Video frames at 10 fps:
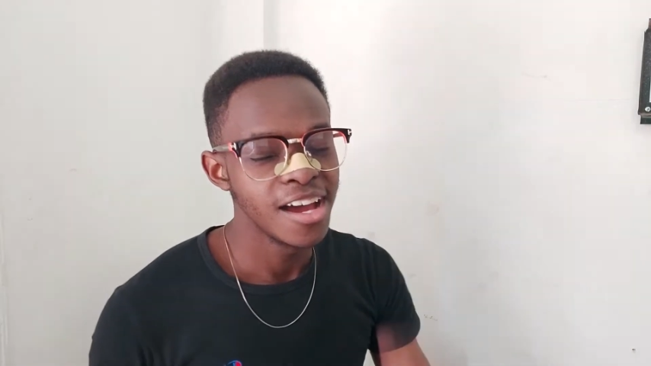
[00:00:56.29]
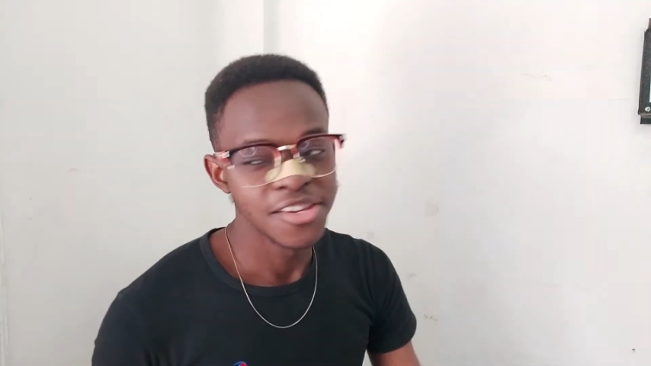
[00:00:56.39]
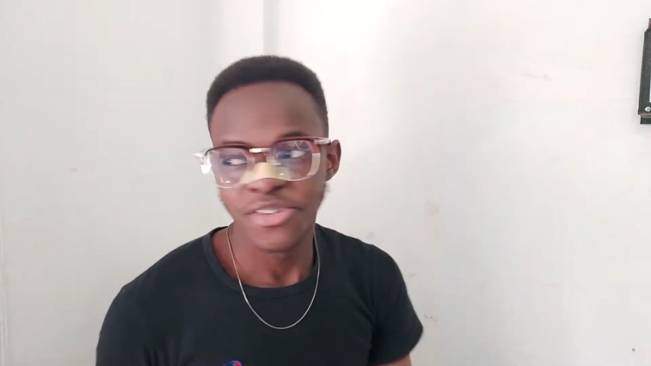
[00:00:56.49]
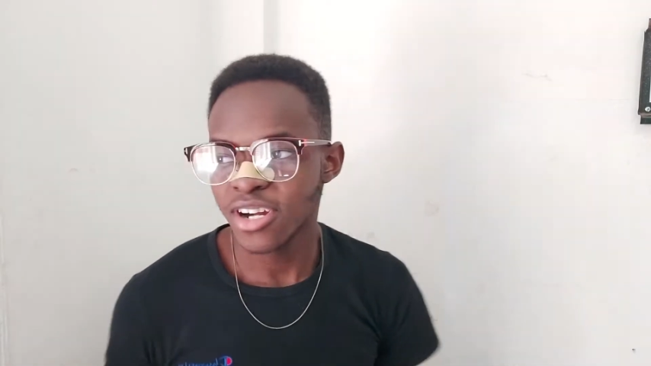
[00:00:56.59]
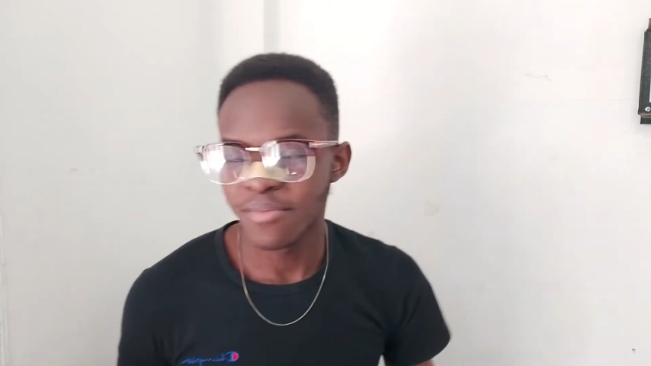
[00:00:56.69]
had a
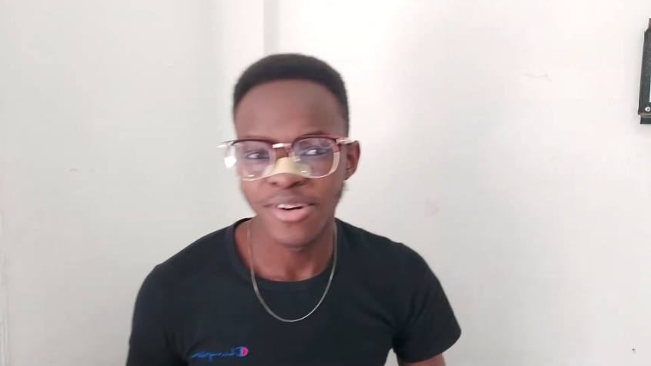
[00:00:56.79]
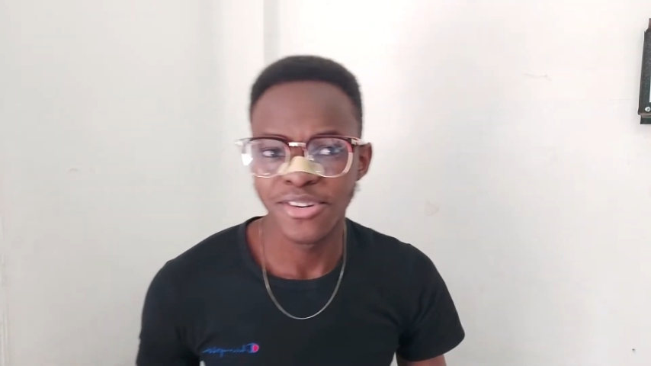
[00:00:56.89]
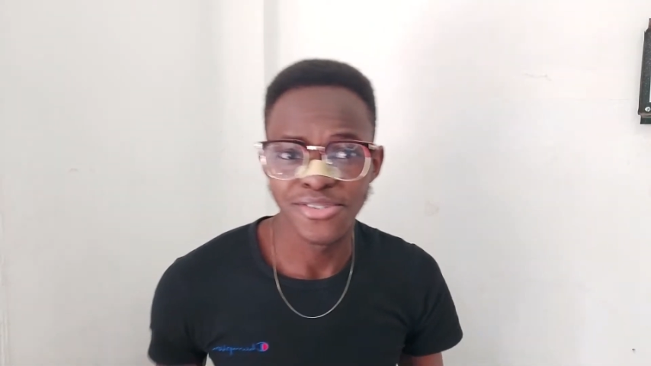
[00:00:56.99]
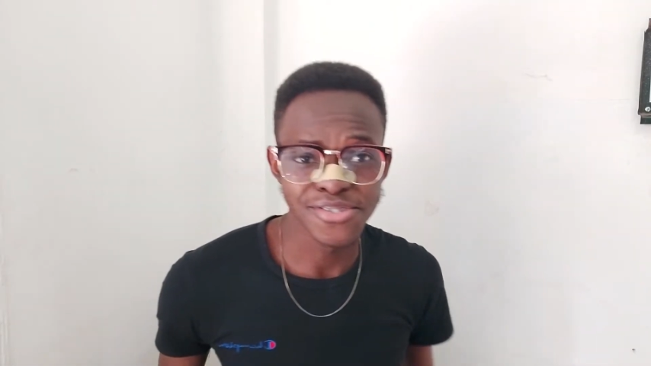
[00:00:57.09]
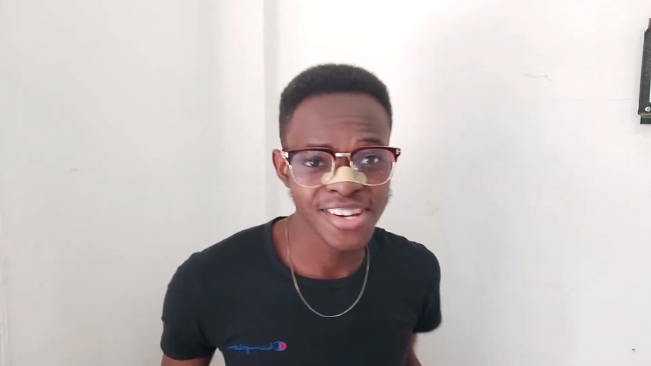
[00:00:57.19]
joke about
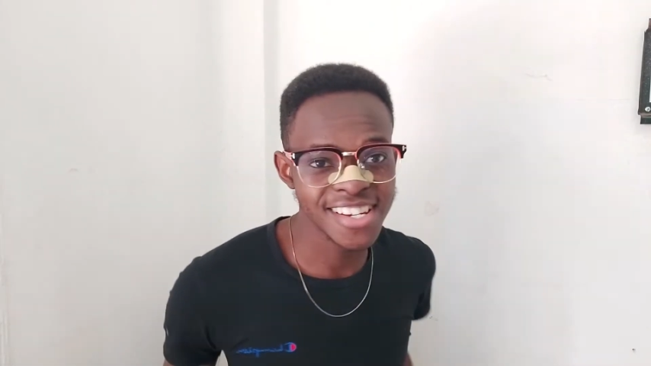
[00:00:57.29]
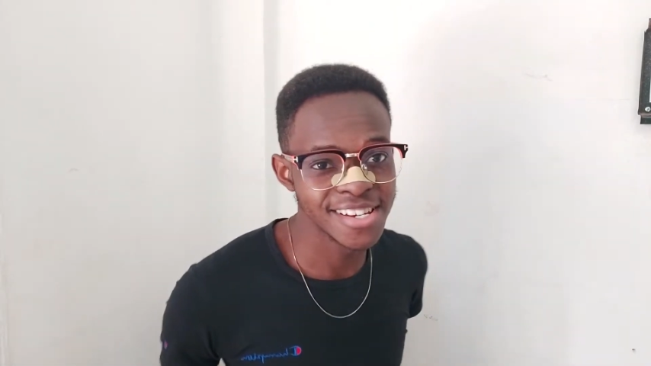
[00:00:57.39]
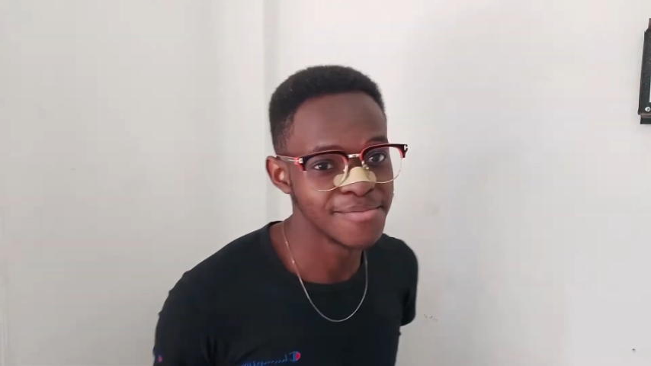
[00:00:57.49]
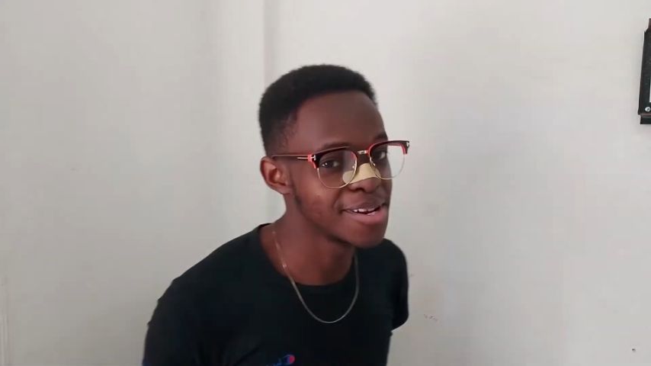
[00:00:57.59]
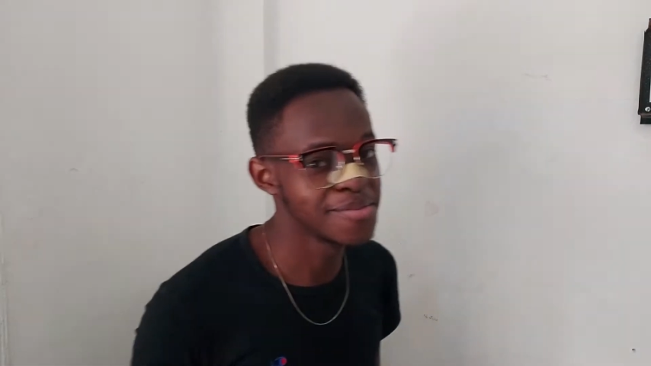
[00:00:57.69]

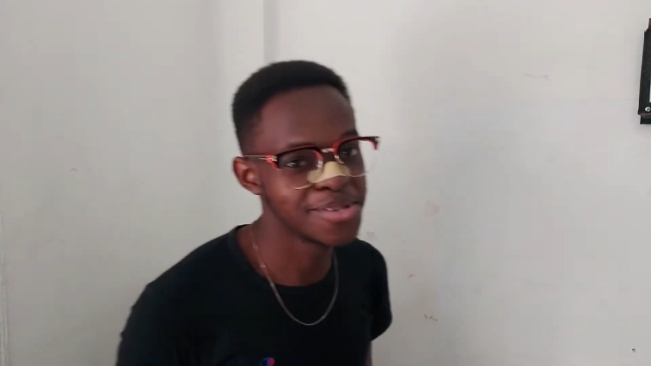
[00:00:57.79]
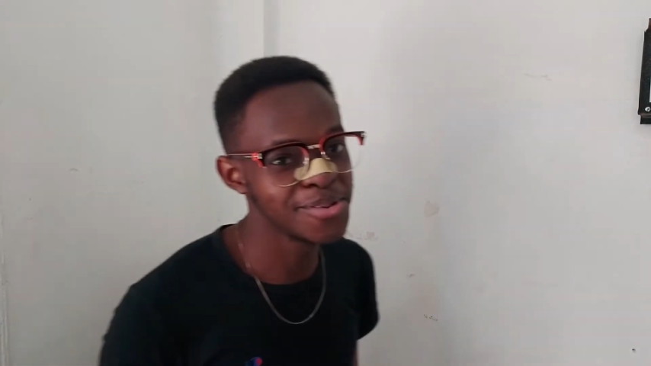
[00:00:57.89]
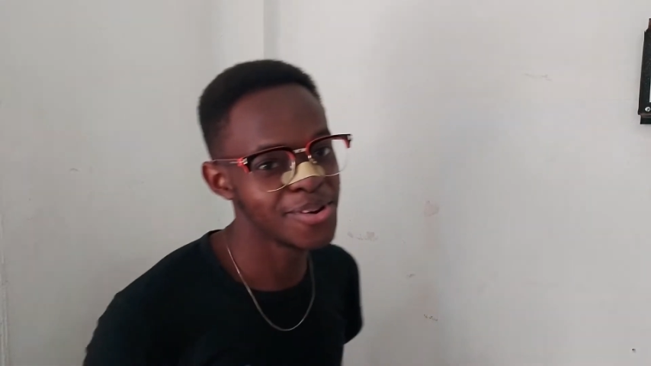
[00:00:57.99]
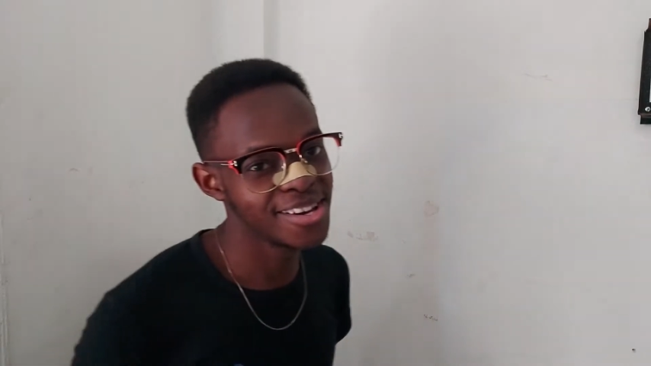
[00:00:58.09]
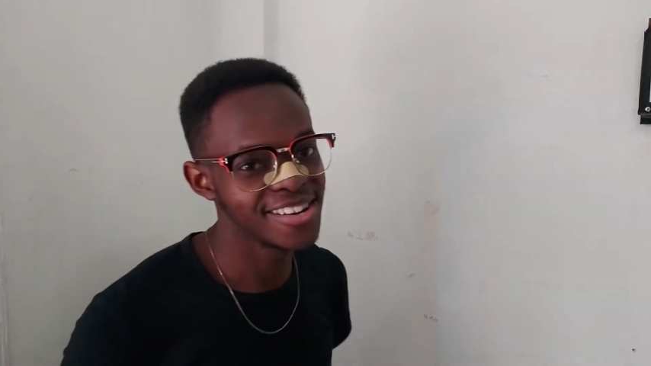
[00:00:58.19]
construction, but I'm
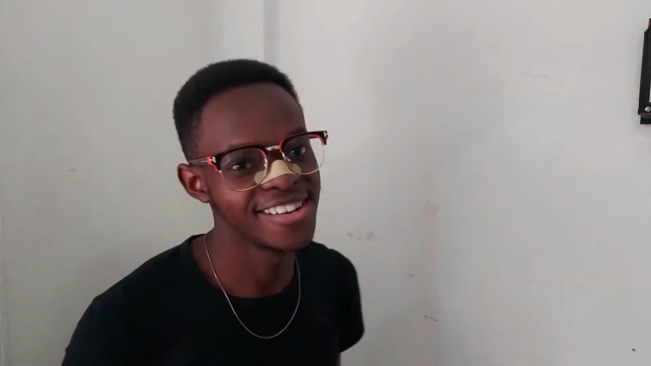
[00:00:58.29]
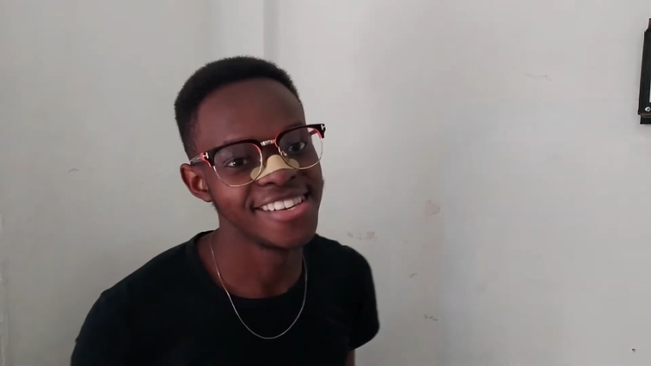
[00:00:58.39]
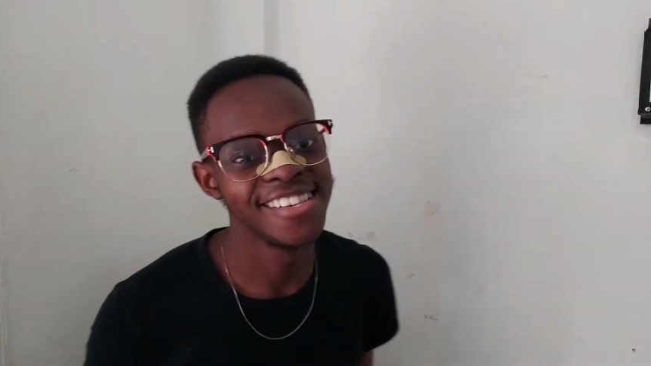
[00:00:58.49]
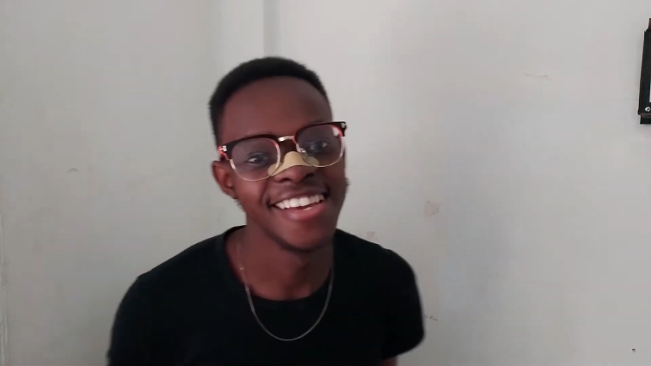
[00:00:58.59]
still working on it.